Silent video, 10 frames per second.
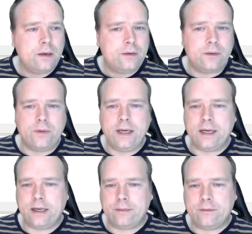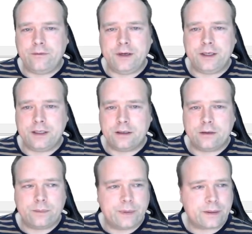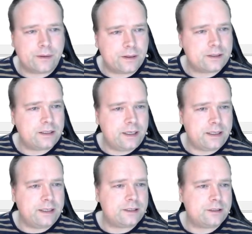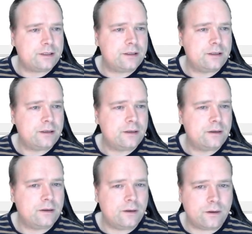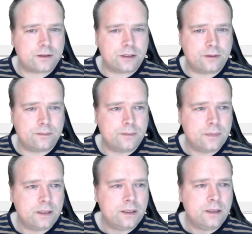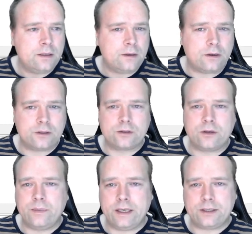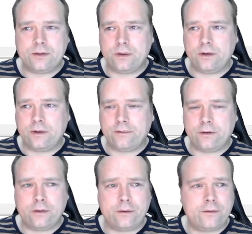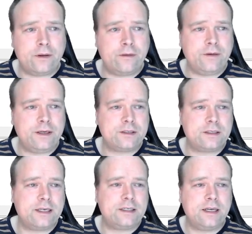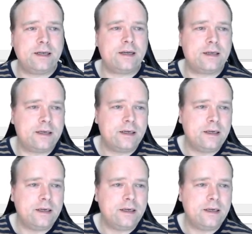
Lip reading: rename feature because it is awesome. Also compared to all of the other features. Let's say that